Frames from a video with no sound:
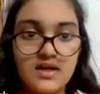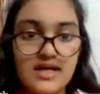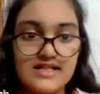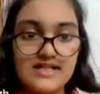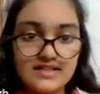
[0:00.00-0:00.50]

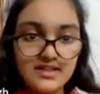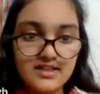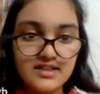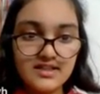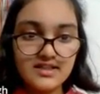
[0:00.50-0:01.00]
I'll send the
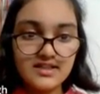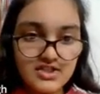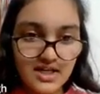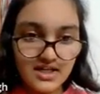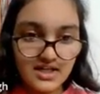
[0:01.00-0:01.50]
codes in
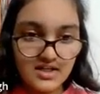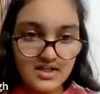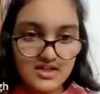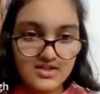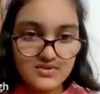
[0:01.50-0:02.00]
chat
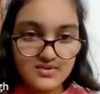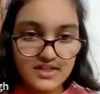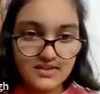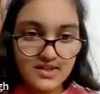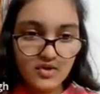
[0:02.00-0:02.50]
so
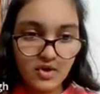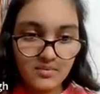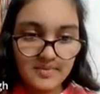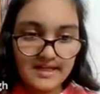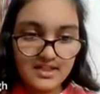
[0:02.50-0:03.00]
that you can
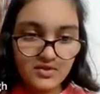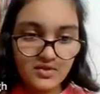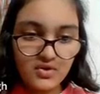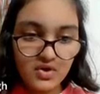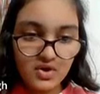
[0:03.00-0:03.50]
copy it in
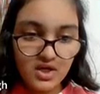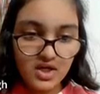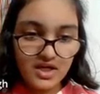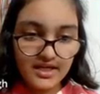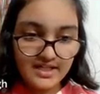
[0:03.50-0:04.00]
your
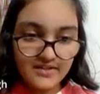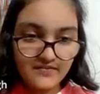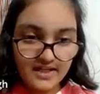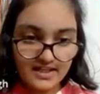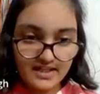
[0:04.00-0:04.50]
current
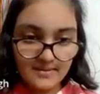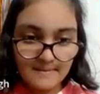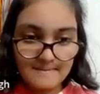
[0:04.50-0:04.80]
file,